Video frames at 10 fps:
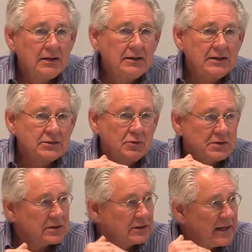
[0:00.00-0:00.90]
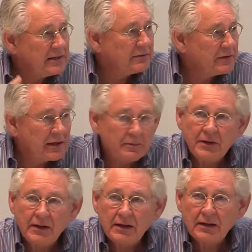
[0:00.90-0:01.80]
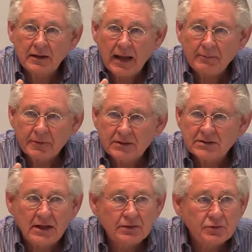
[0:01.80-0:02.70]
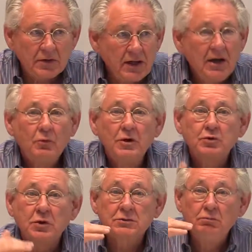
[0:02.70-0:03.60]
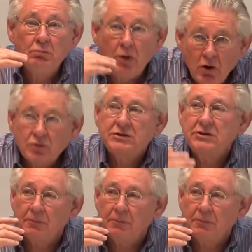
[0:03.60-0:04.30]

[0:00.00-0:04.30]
This was the late developing capitalist country which was most